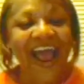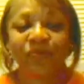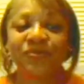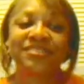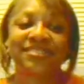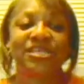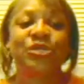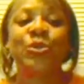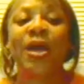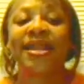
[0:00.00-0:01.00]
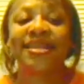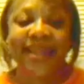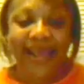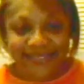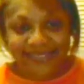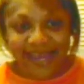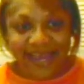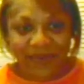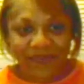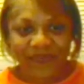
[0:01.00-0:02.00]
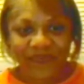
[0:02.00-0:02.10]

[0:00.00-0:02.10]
I will see you next time.